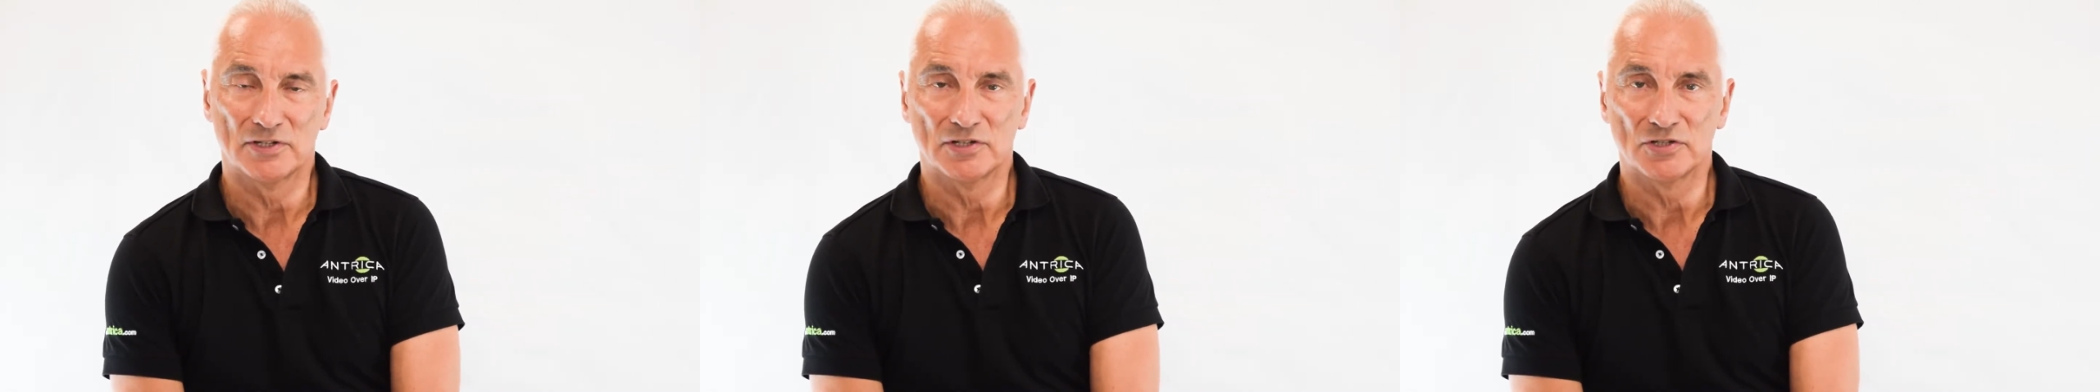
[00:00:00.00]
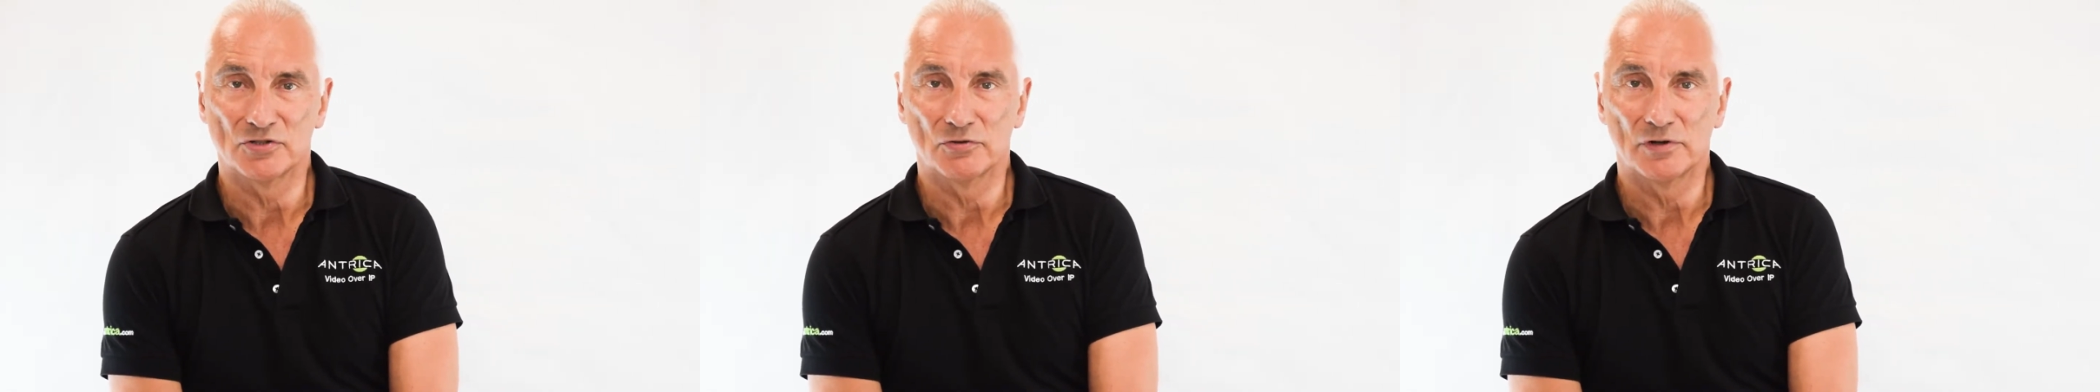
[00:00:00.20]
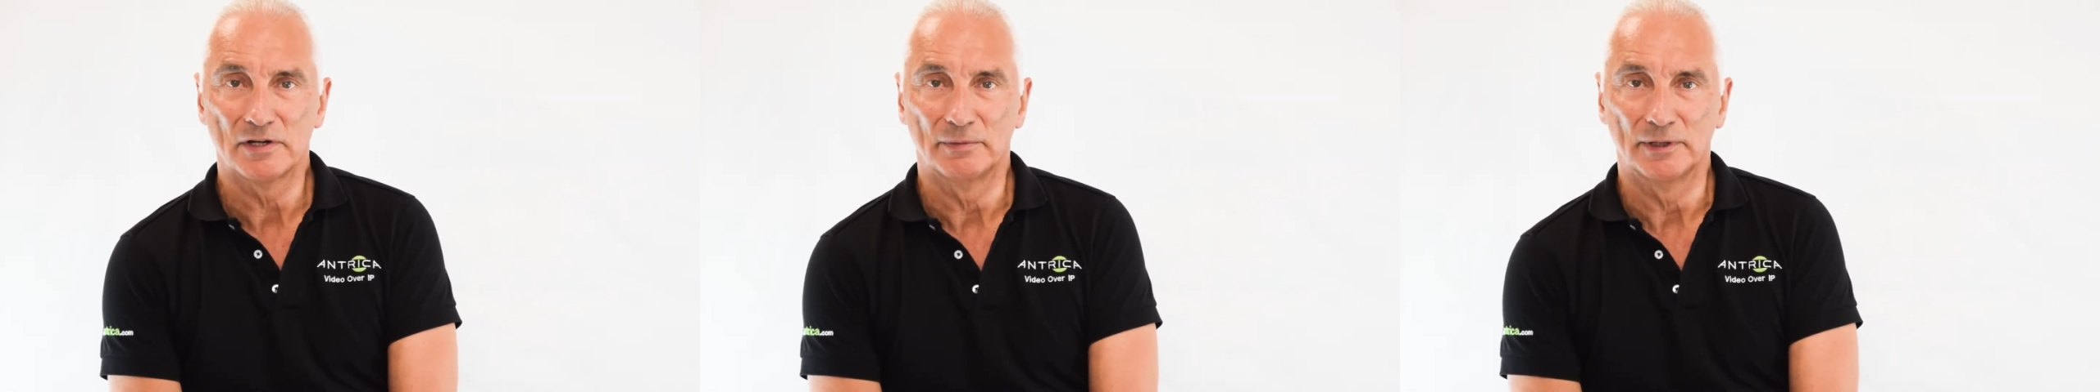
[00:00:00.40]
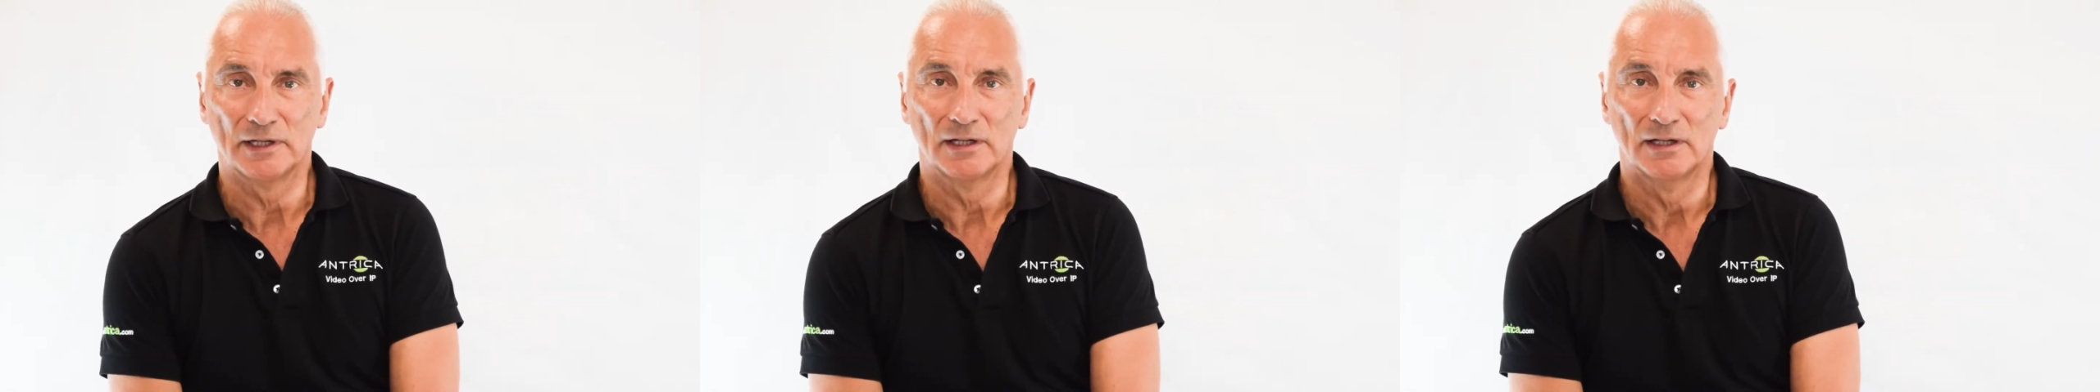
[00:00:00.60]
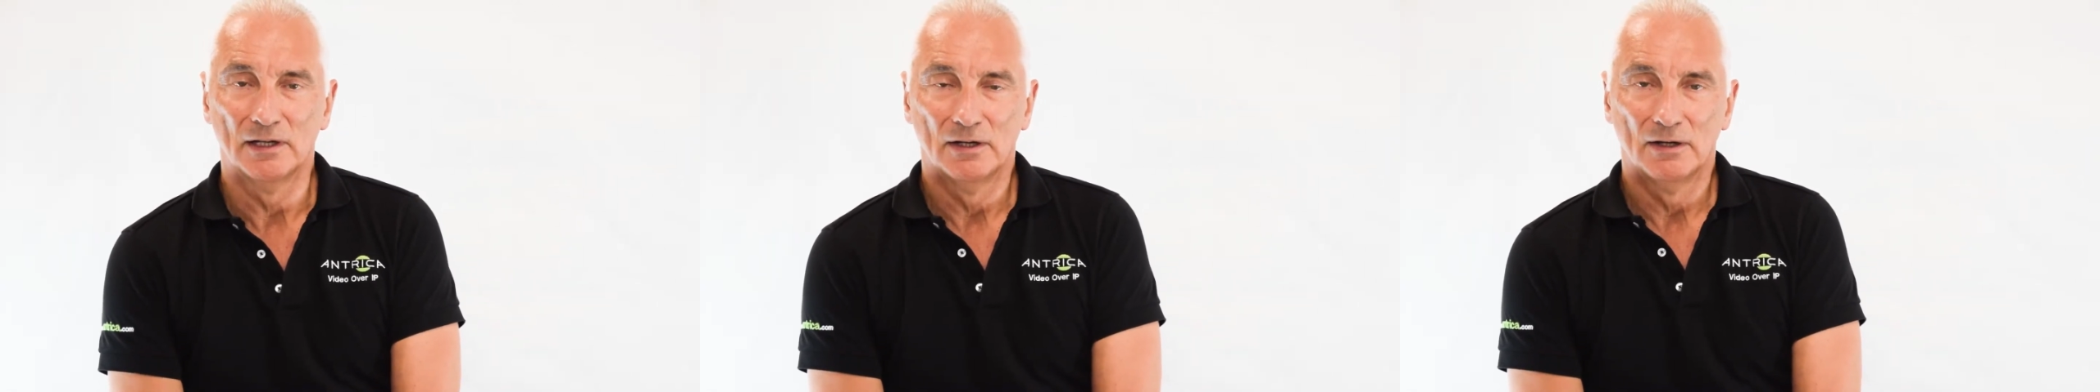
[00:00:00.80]

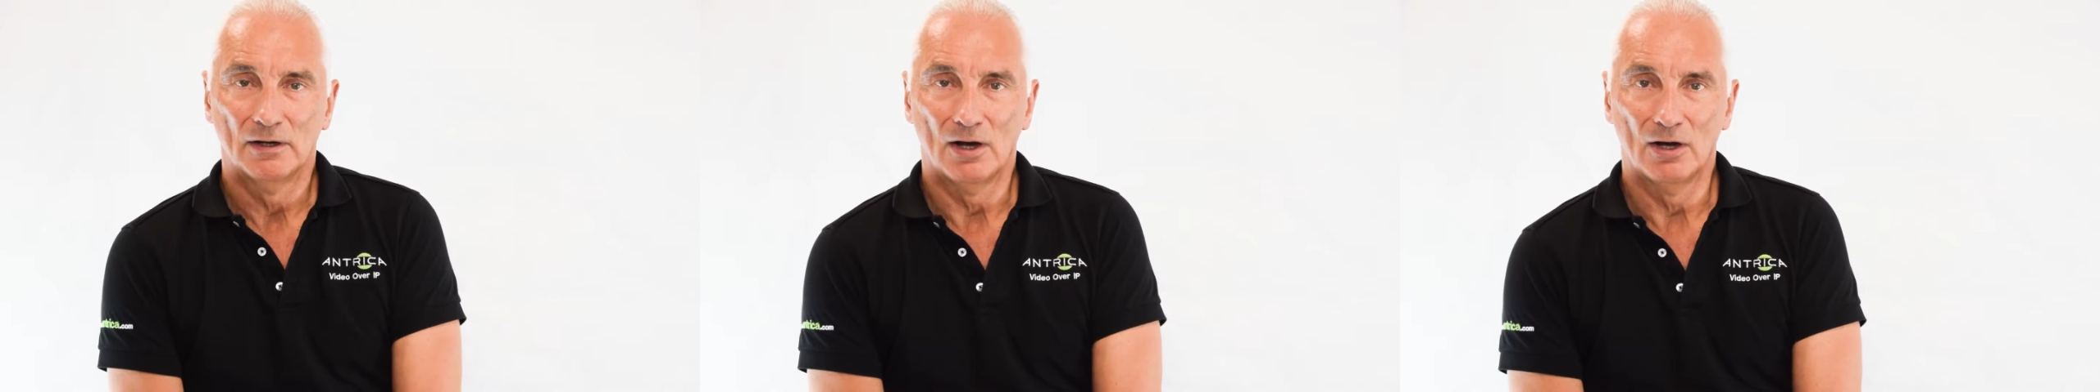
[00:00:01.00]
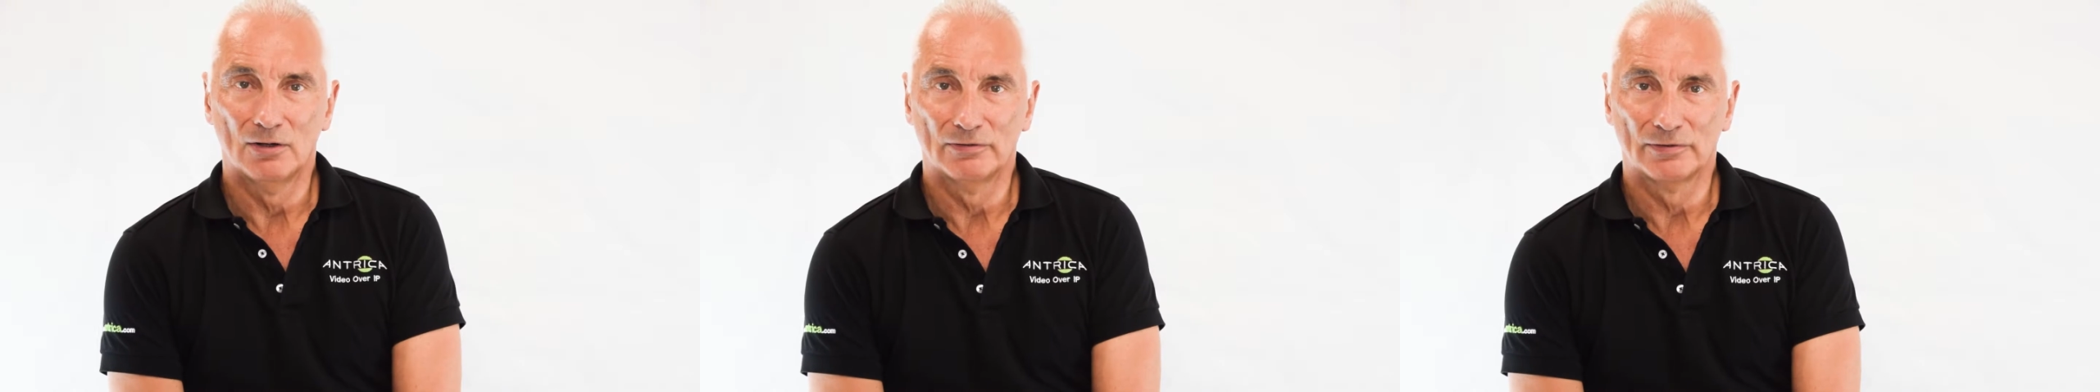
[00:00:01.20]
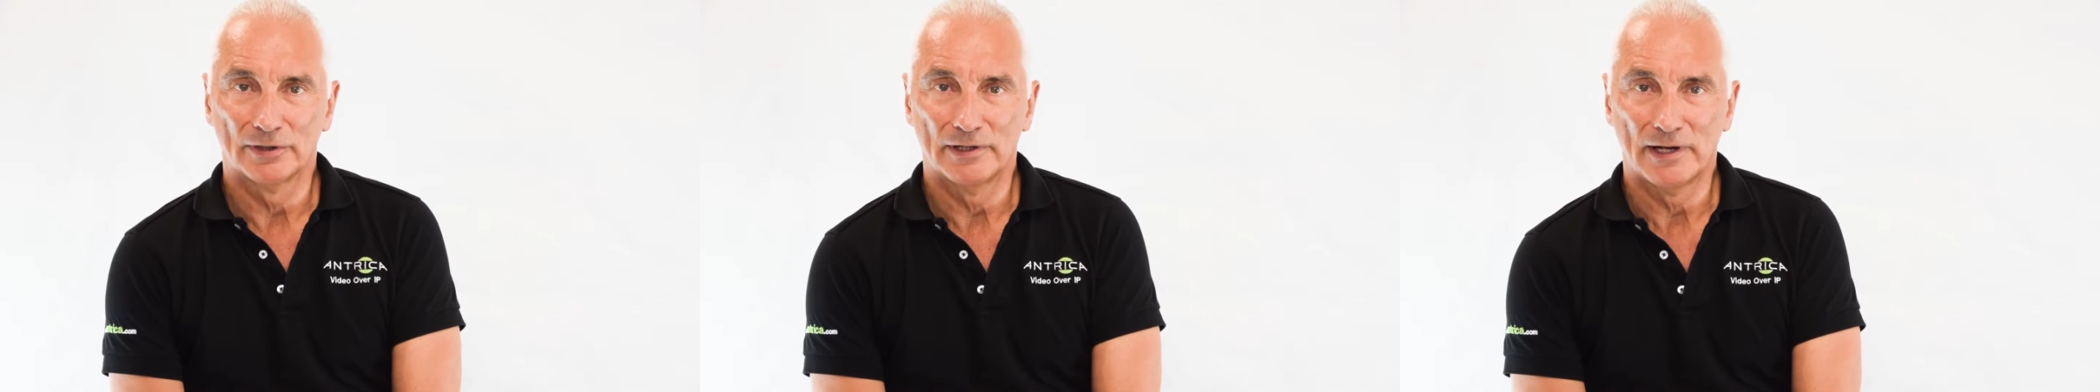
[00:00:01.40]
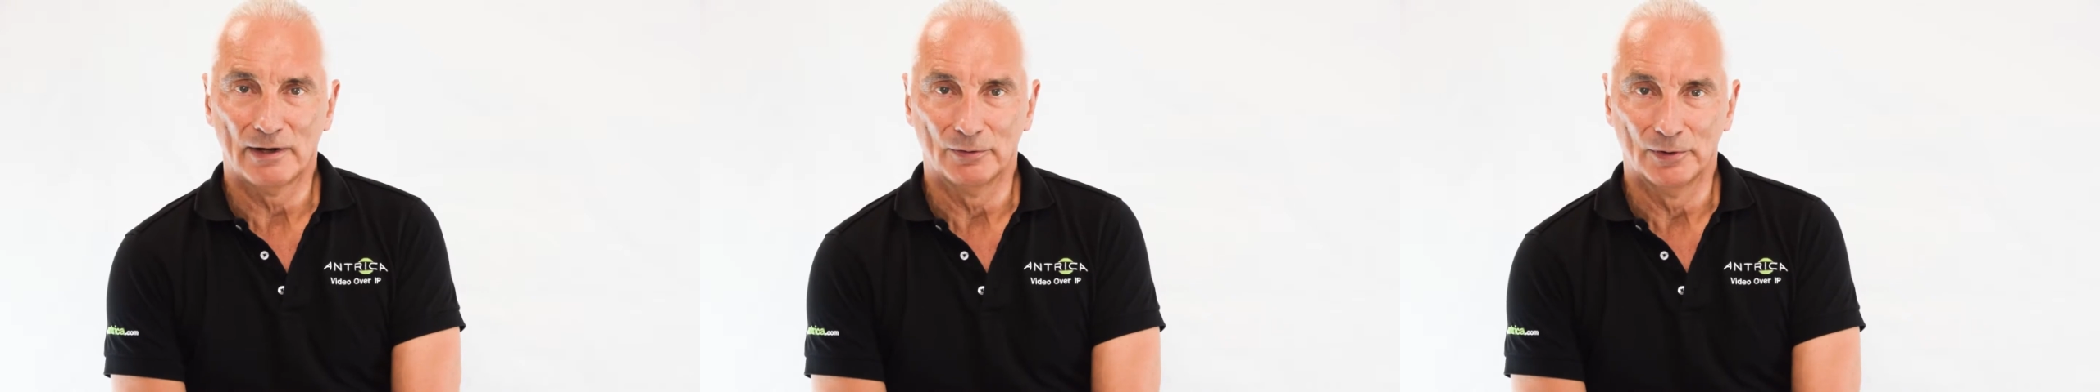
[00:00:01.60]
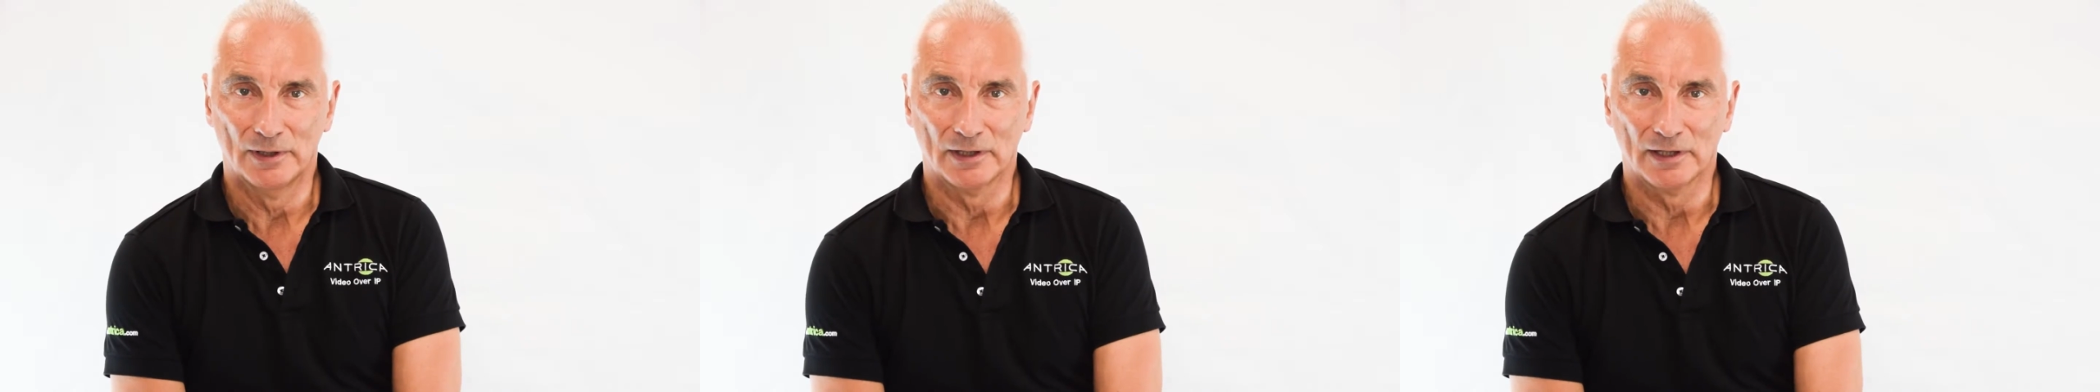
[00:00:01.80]
streaming over a
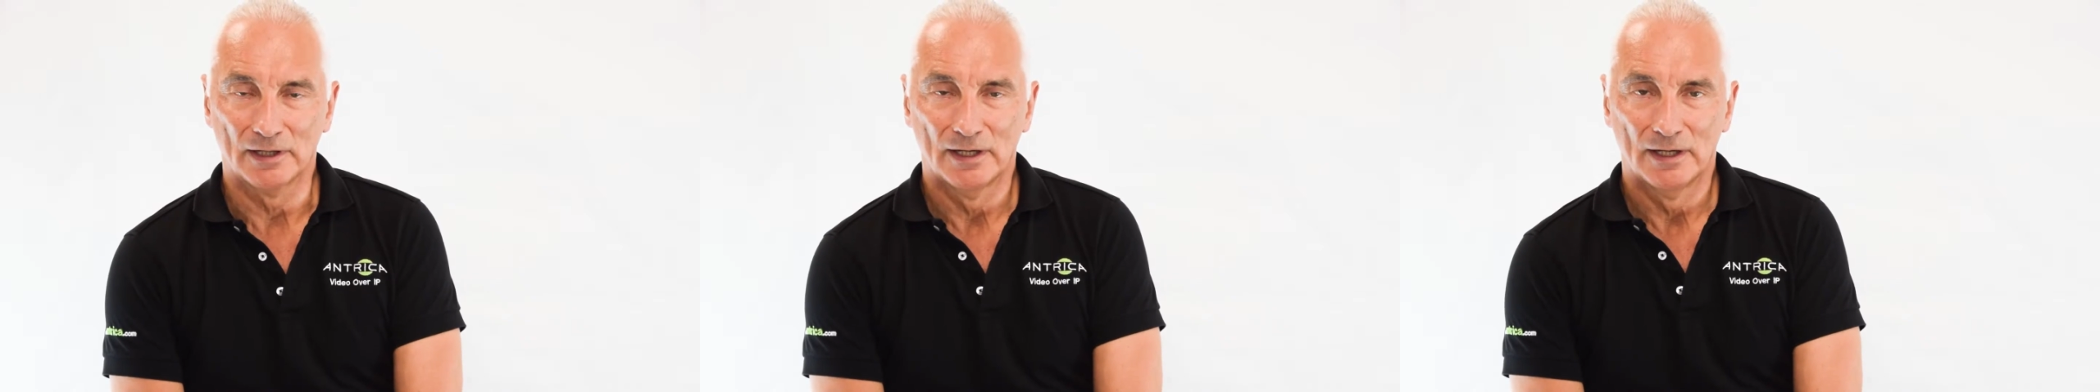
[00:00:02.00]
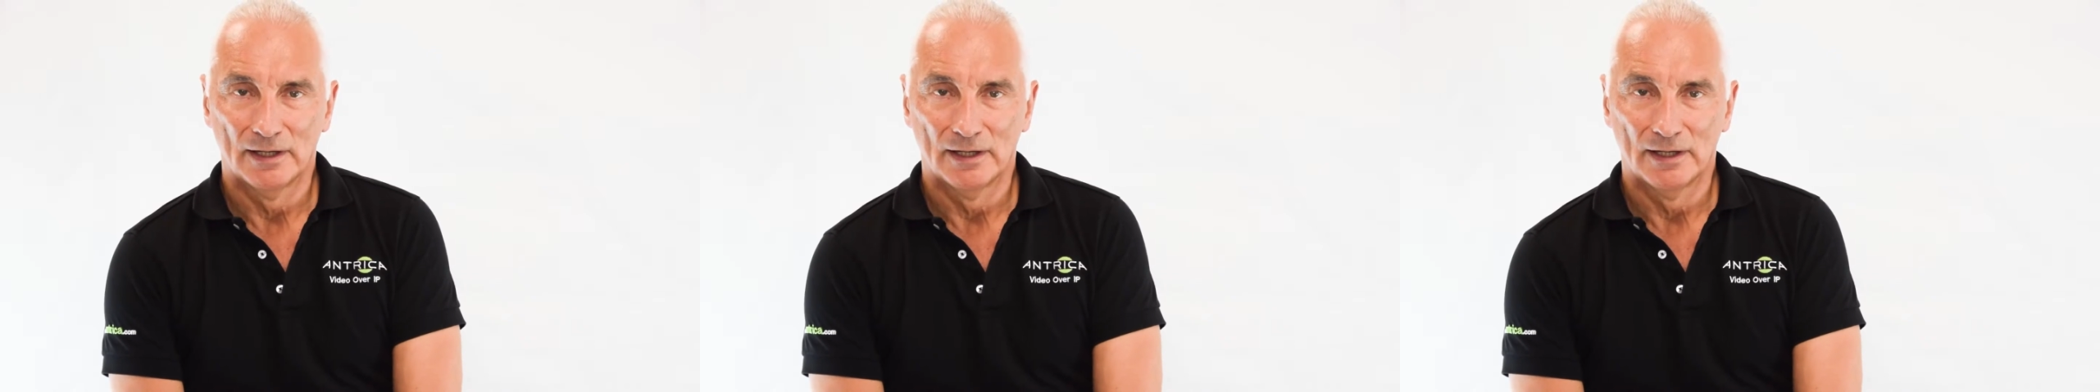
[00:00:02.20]
network.